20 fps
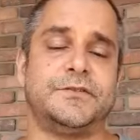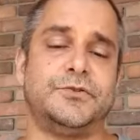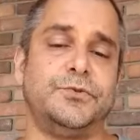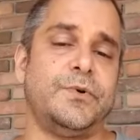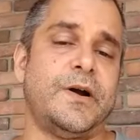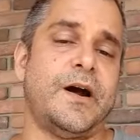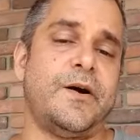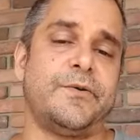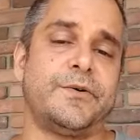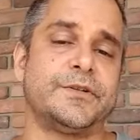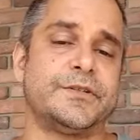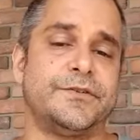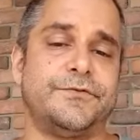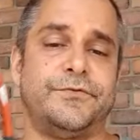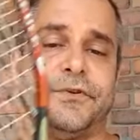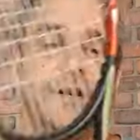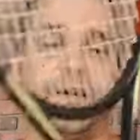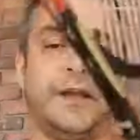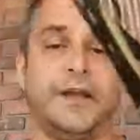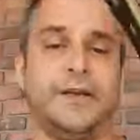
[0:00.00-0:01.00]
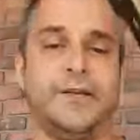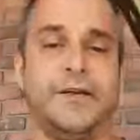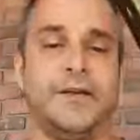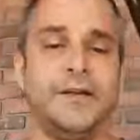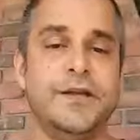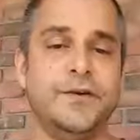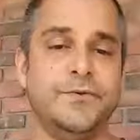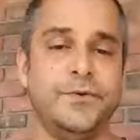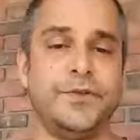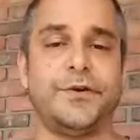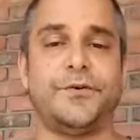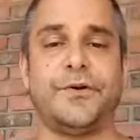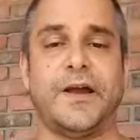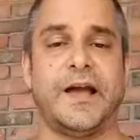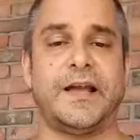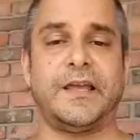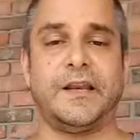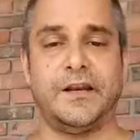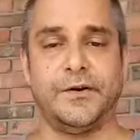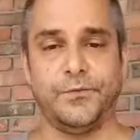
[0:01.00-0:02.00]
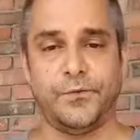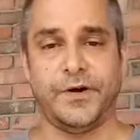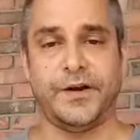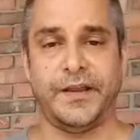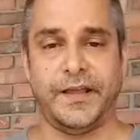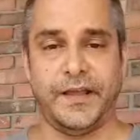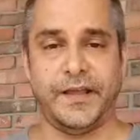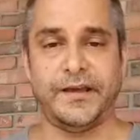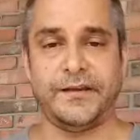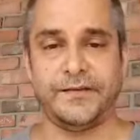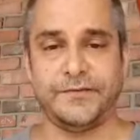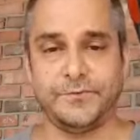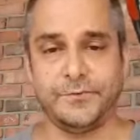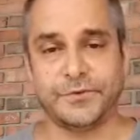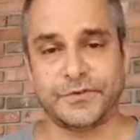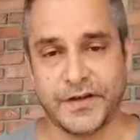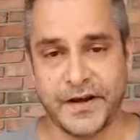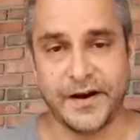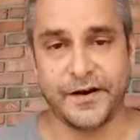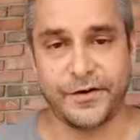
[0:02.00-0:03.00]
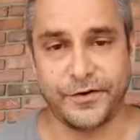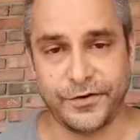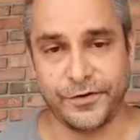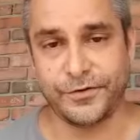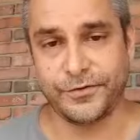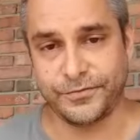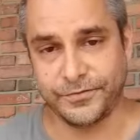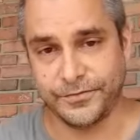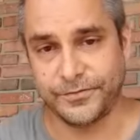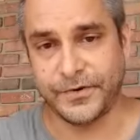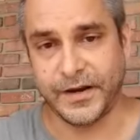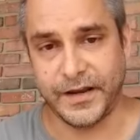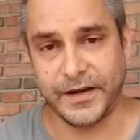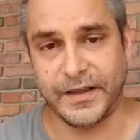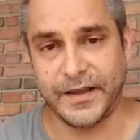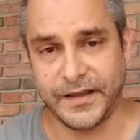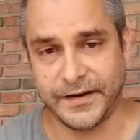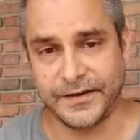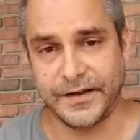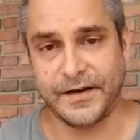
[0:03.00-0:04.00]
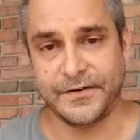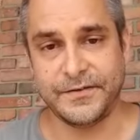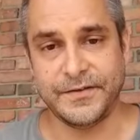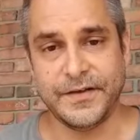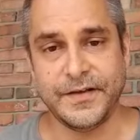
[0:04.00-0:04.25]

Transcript: 2 hours of running with a racket in one hand will tire your right hand out.